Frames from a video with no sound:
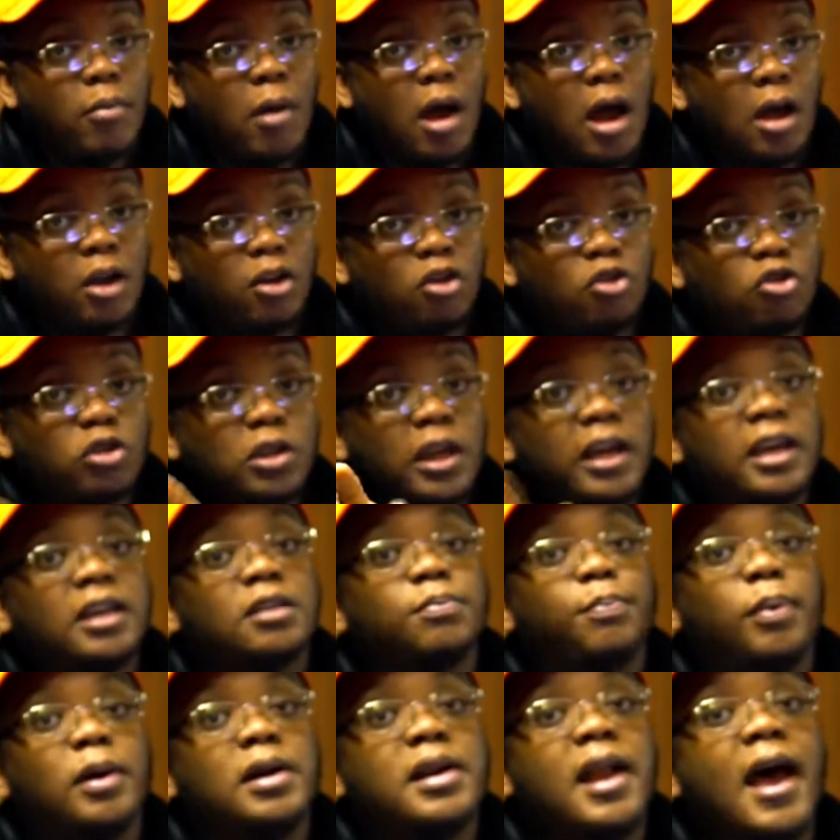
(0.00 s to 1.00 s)
Mongoose
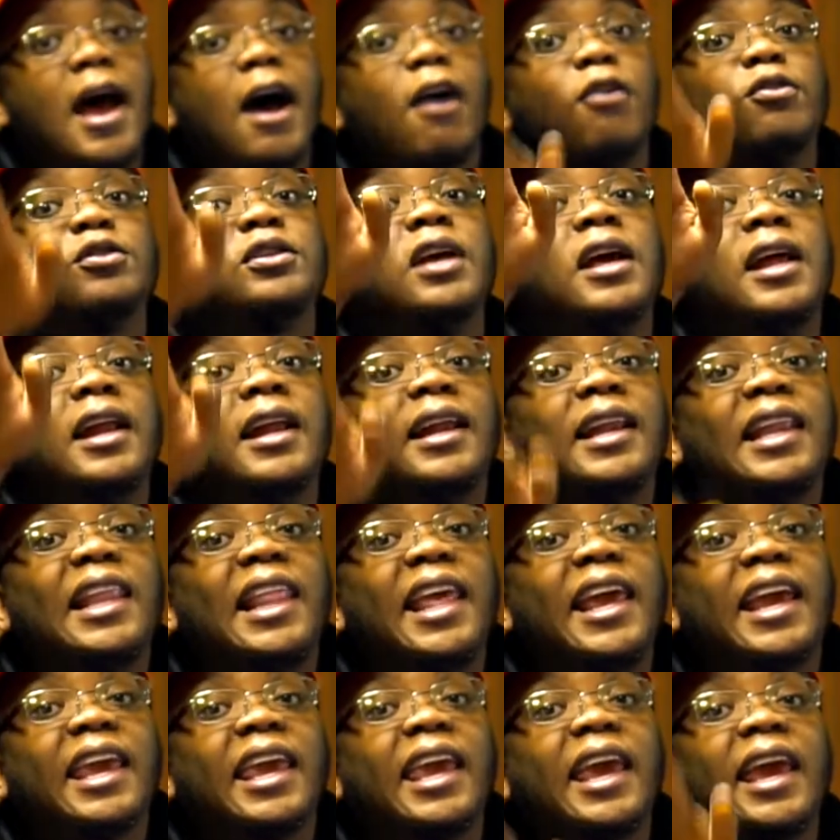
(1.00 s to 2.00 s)
is pronounced
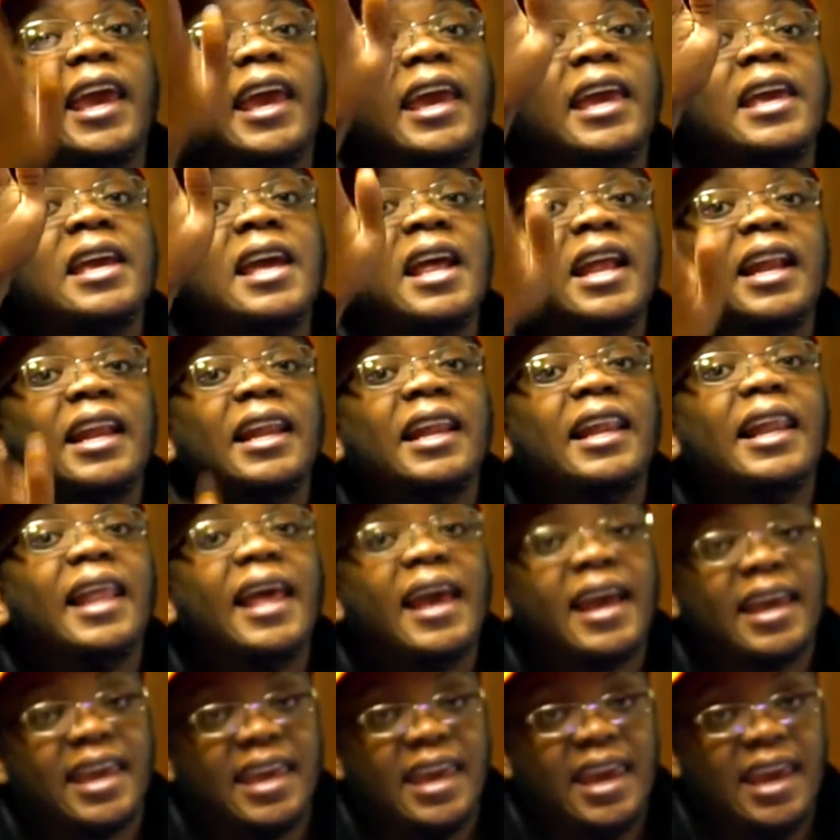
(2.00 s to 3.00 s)

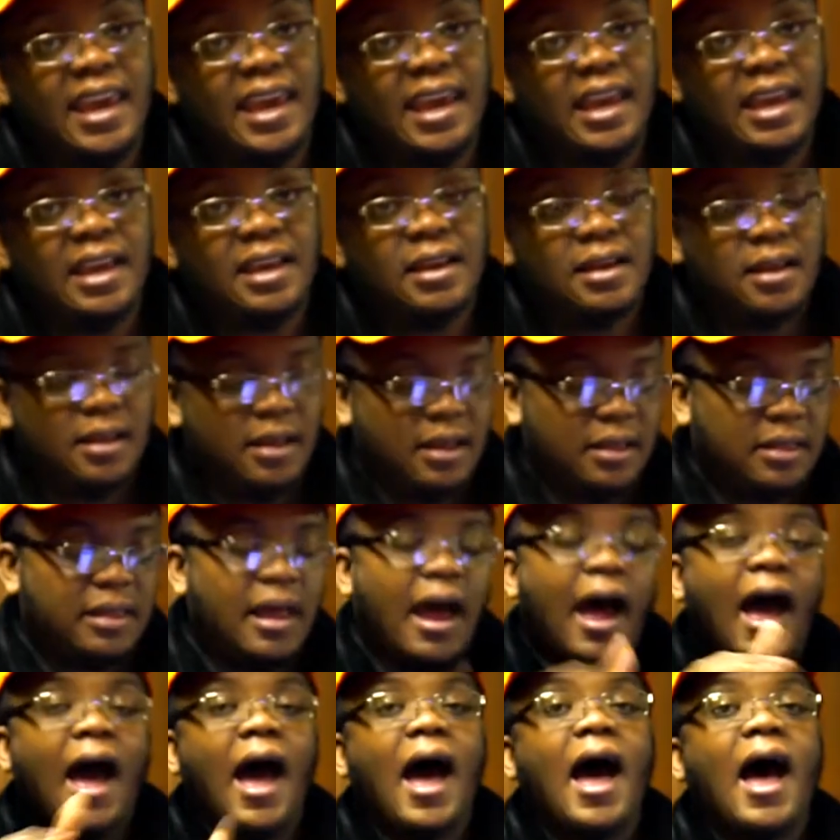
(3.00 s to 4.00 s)
Lickilicky.
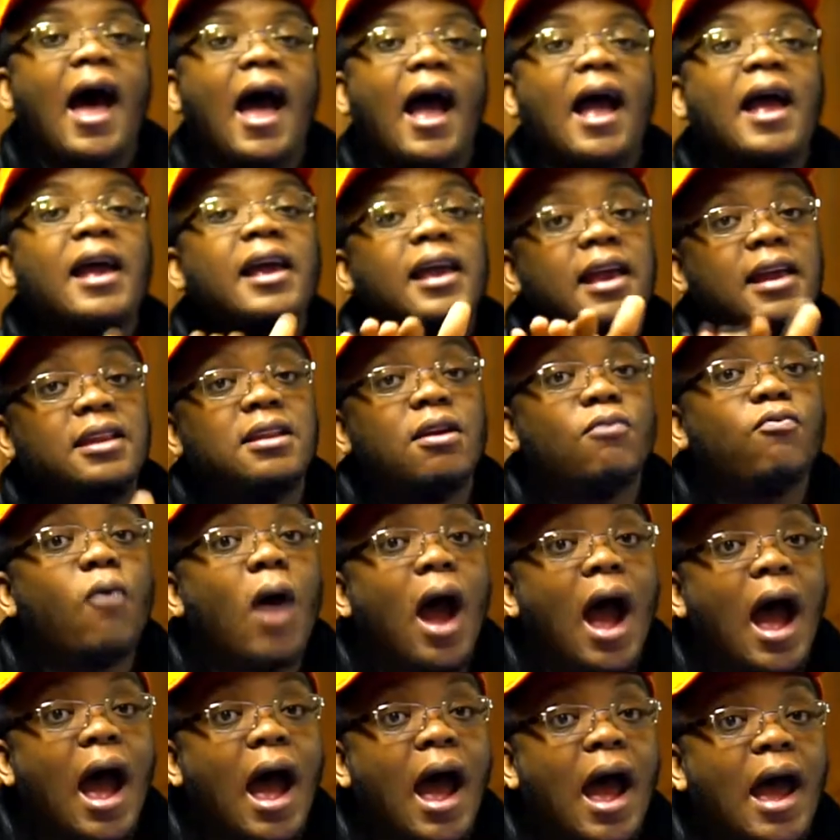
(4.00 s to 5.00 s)
The I and the
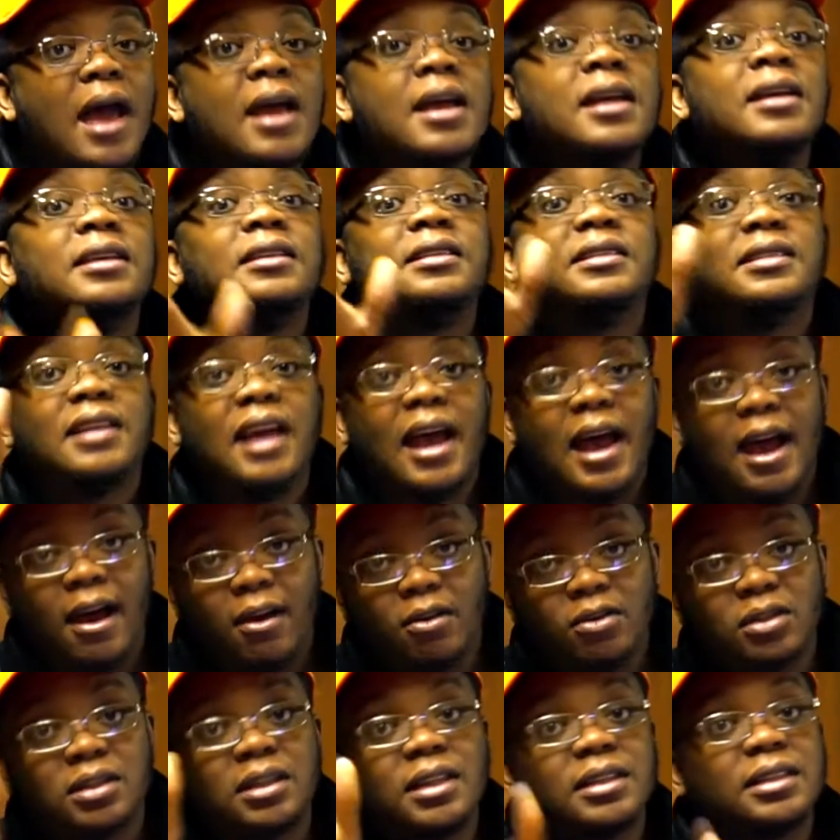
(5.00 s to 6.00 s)
Y
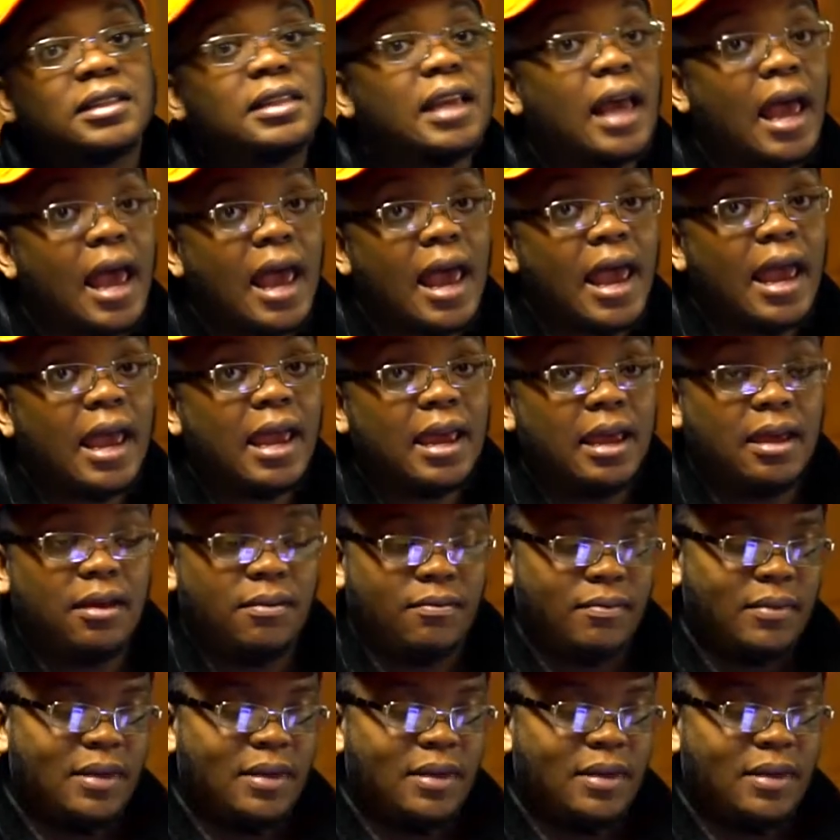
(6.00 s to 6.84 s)
sounds the same.